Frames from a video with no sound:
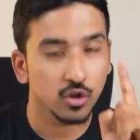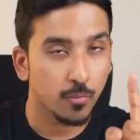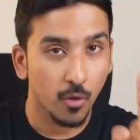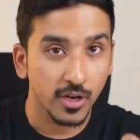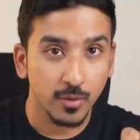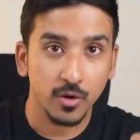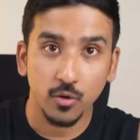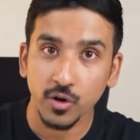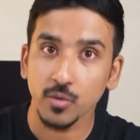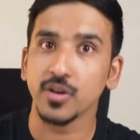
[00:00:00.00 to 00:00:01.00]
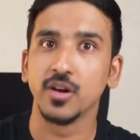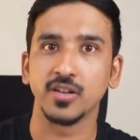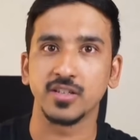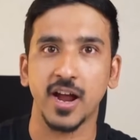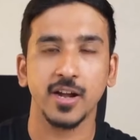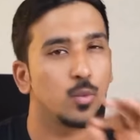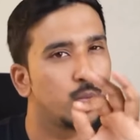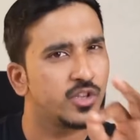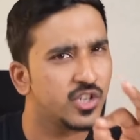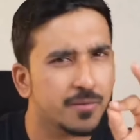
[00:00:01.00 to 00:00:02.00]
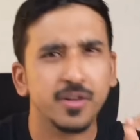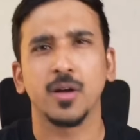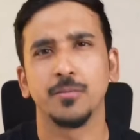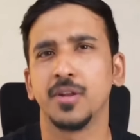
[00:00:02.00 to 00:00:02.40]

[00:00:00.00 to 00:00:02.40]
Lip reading: So the point to be noted over here is that whichever